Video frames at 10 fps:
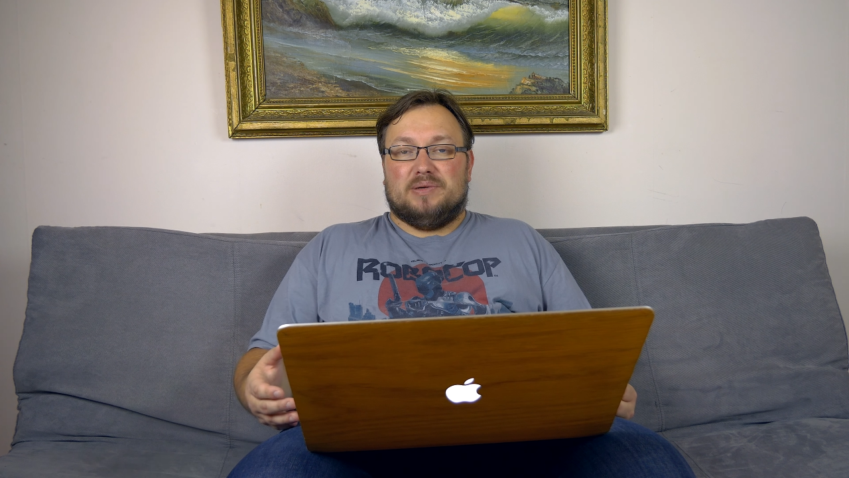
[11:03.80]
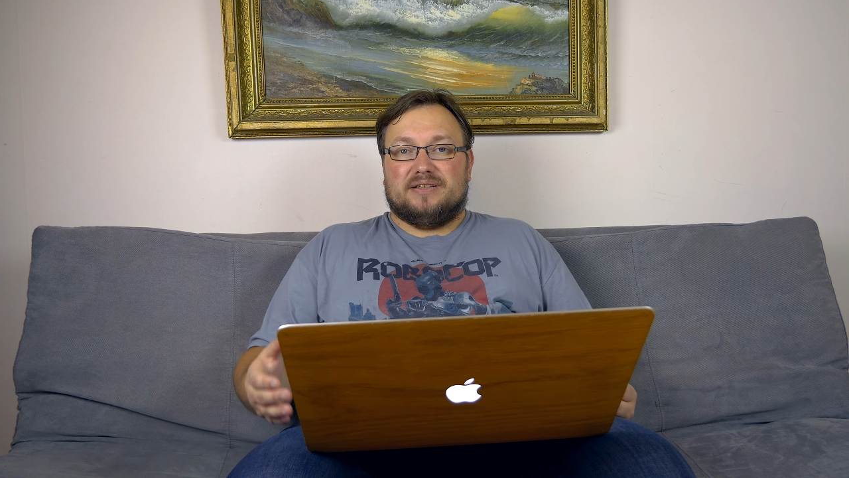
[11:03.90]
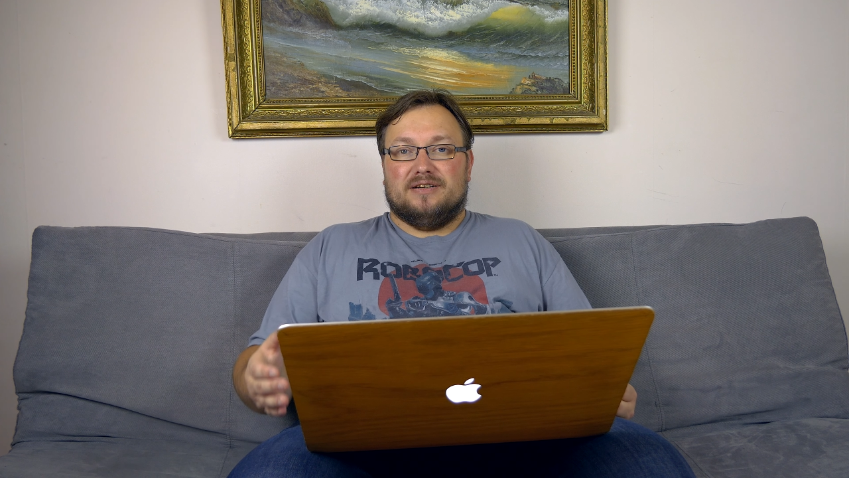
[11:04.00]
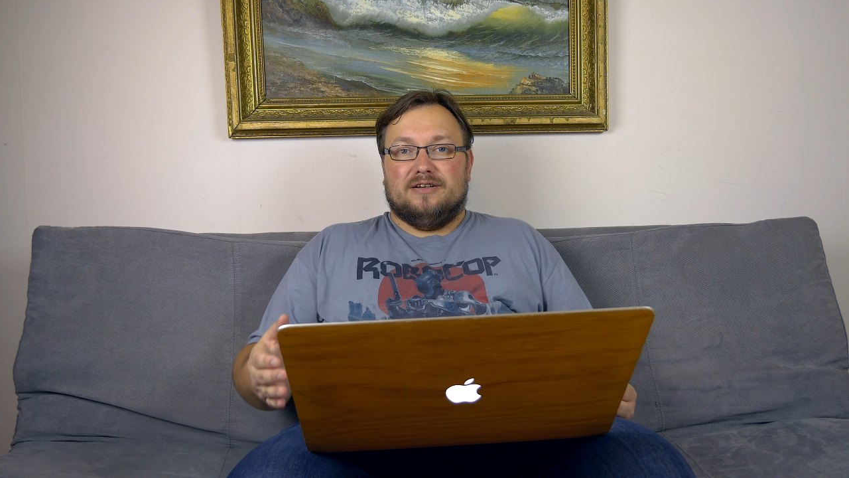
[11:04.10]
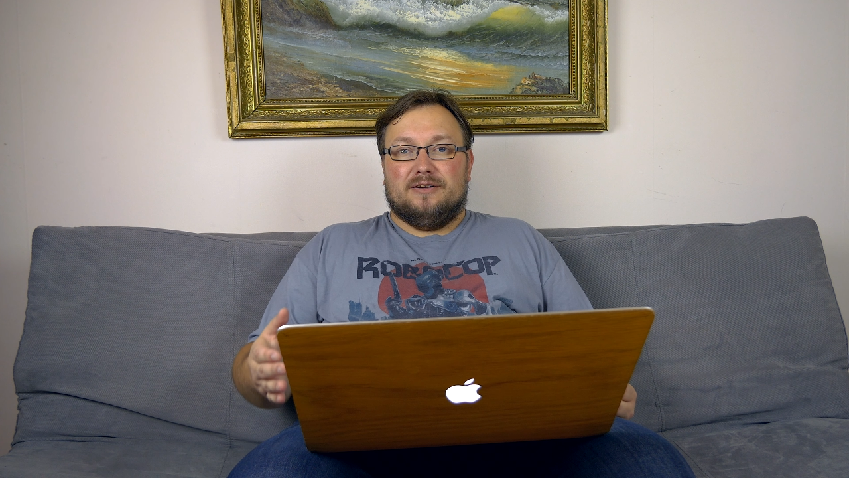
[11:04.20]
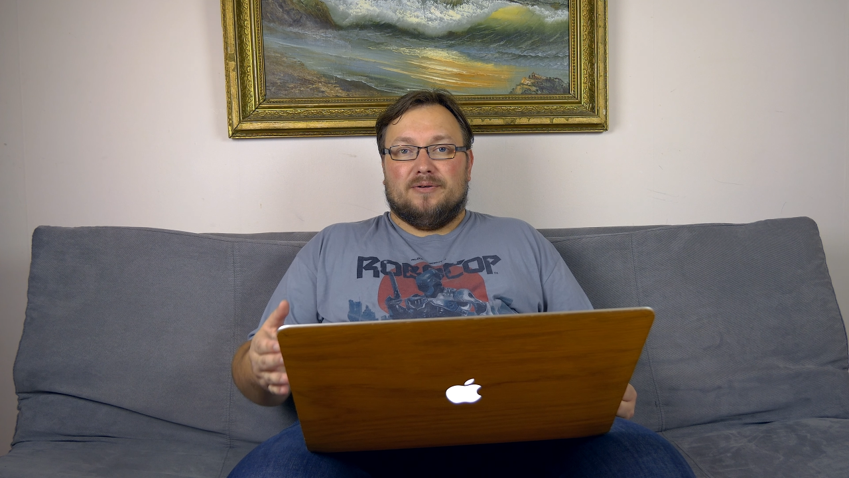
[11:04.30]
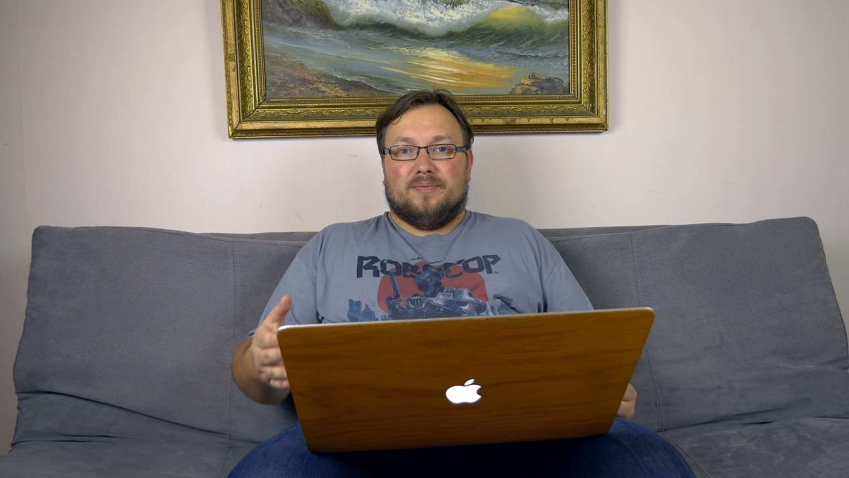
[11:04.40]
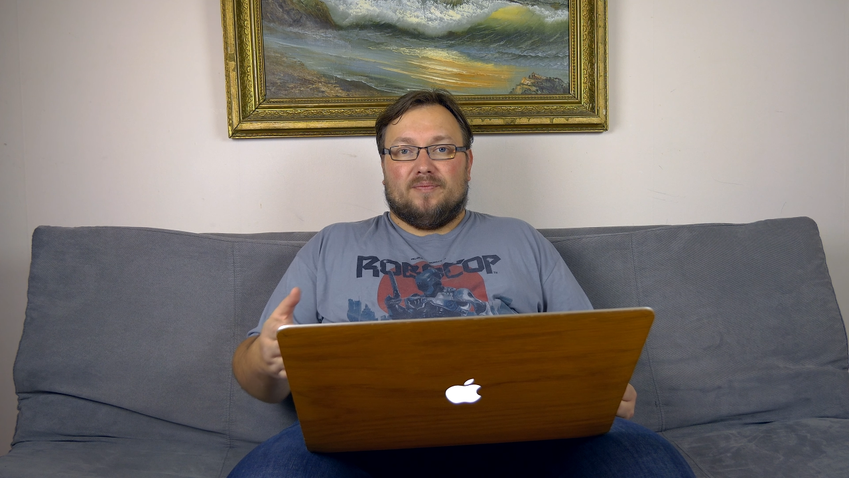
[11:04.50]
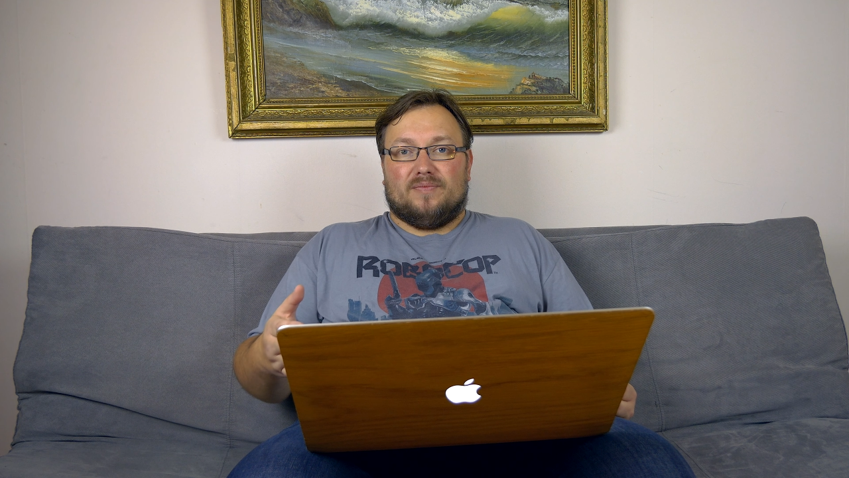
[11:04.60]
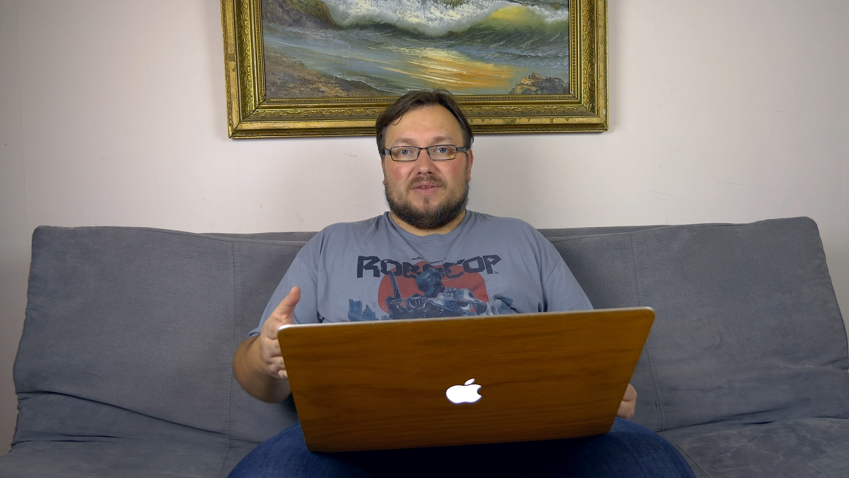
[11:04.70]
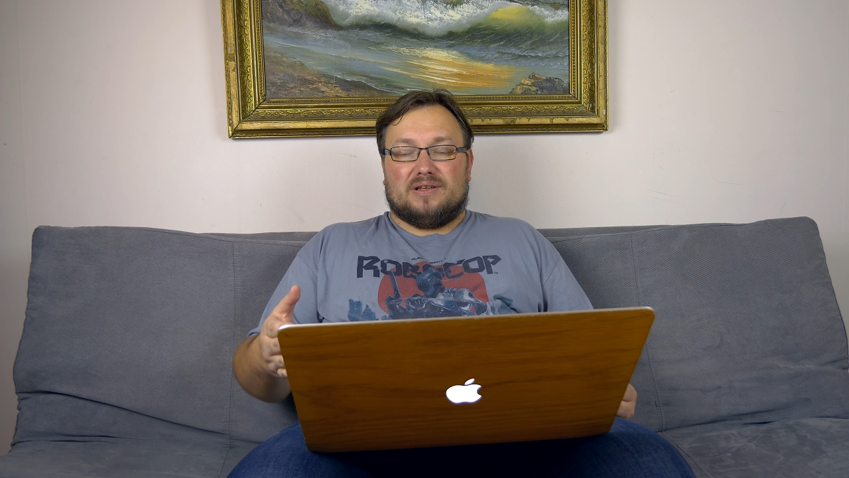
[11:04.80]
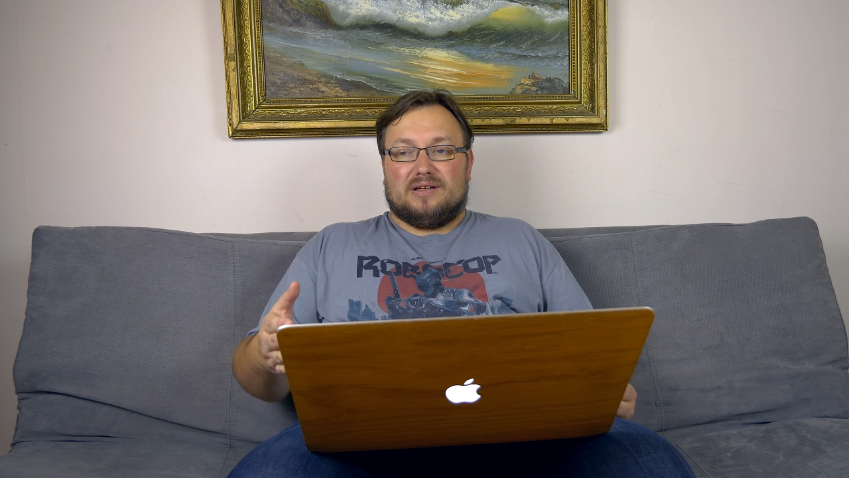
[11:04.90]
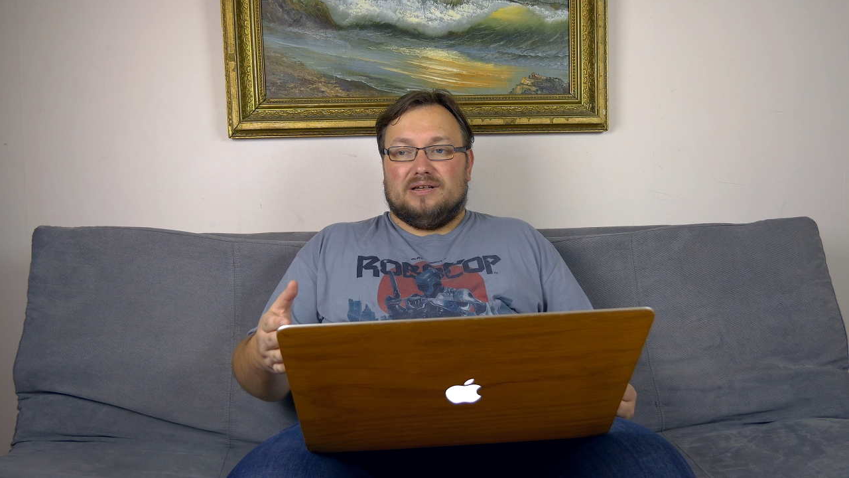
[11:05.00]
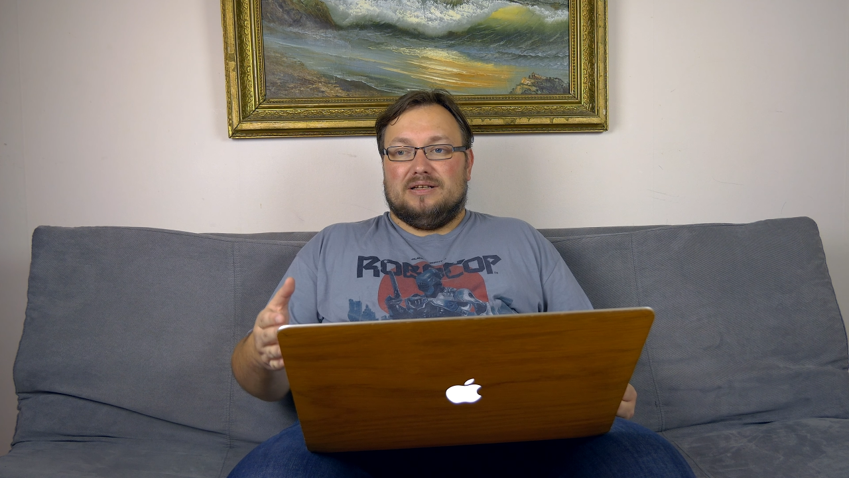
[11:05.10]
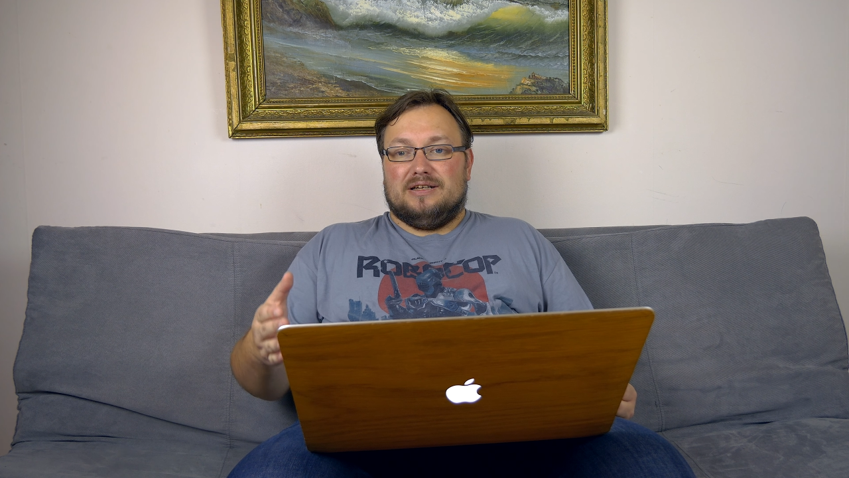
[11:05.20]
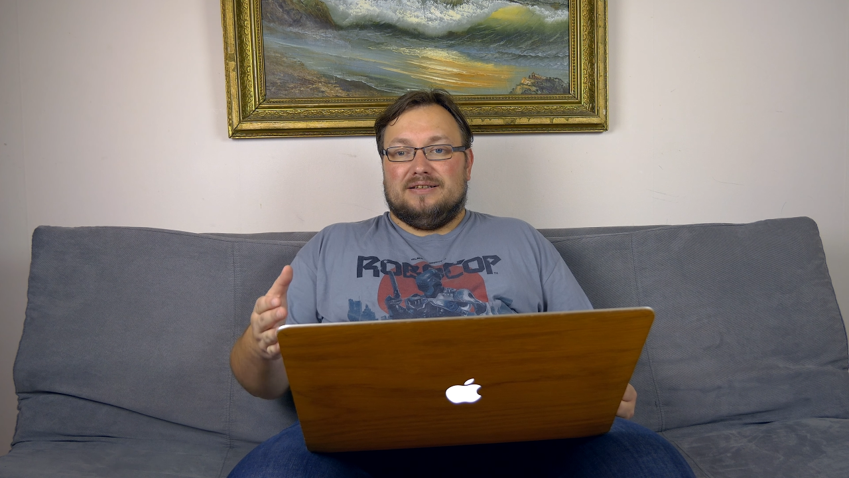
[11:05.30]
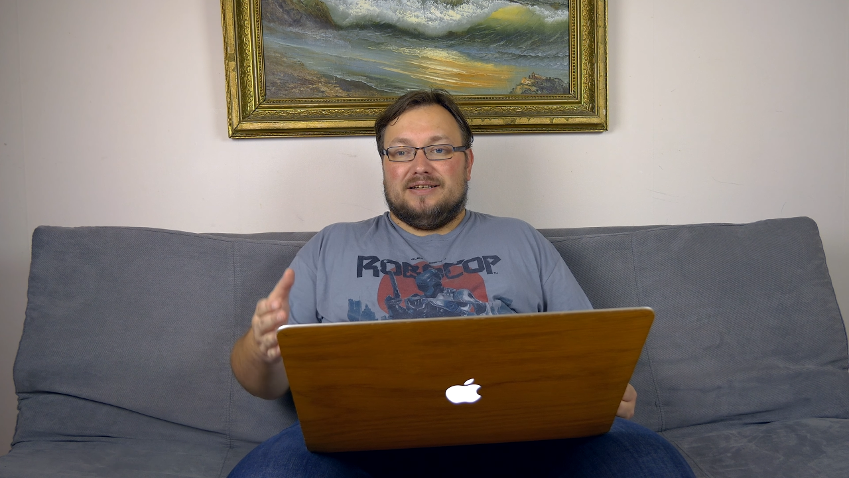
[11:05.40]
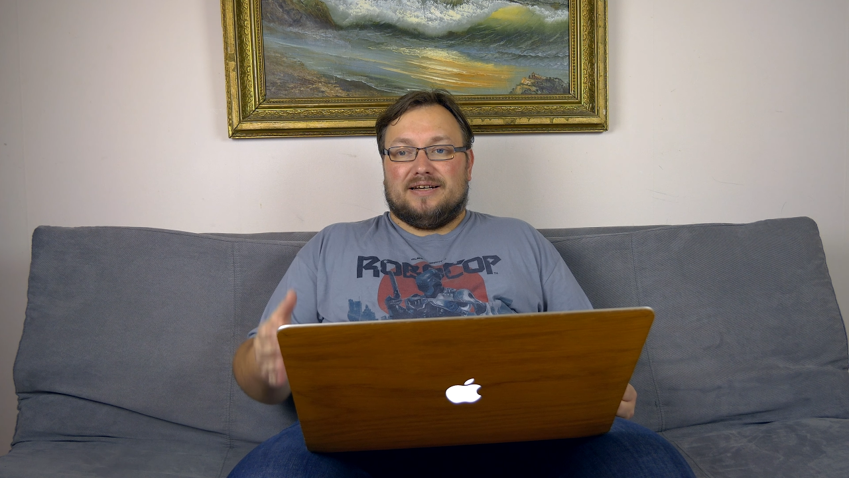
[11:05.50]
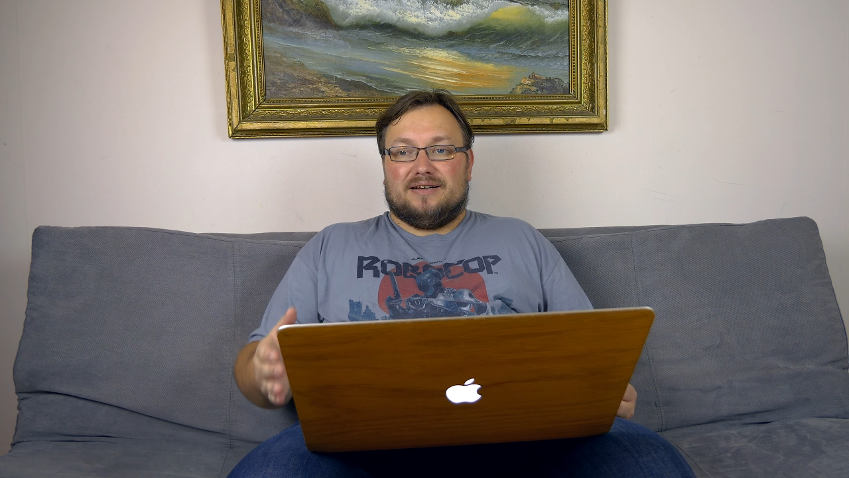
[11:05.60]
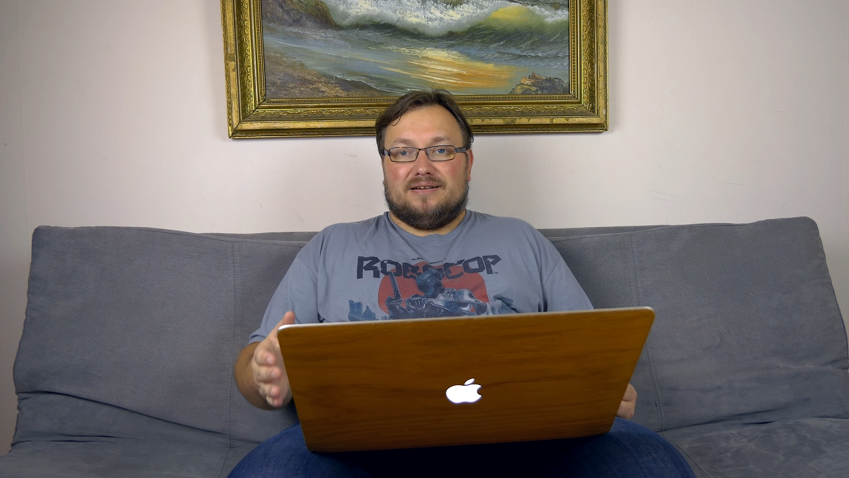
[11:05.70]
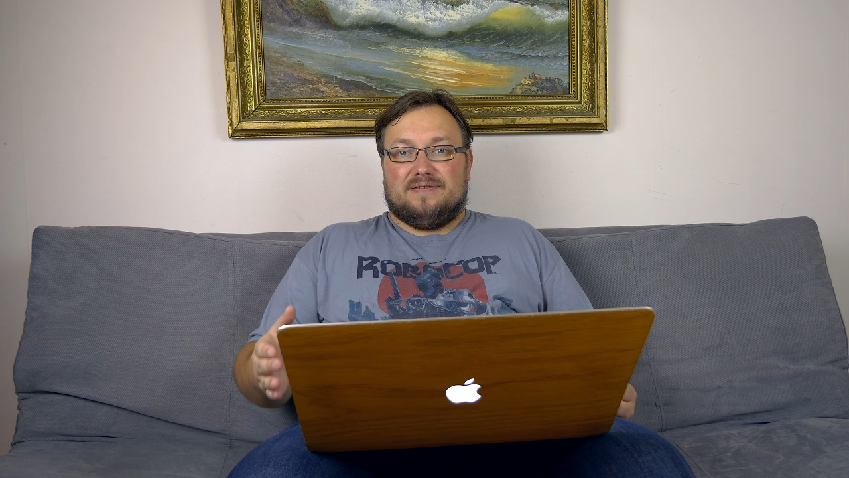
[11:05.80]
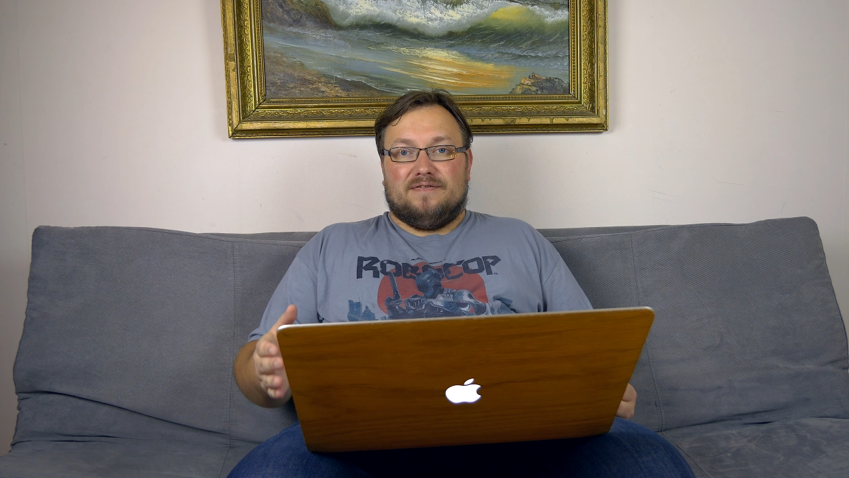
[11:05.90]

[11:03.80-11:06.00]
but the